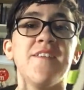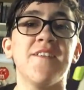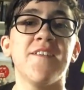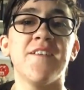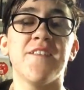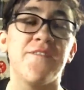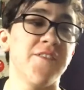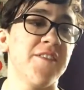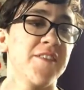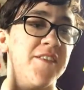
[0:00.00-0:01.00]
are the
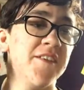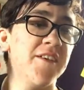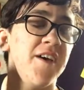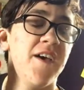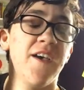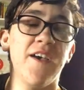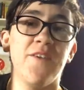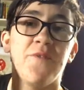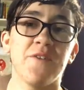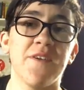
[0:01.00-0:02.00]
first
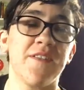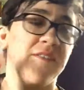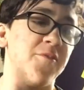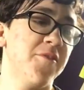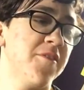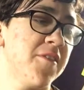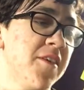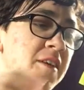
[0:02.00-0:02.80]
Will Grayson's rules.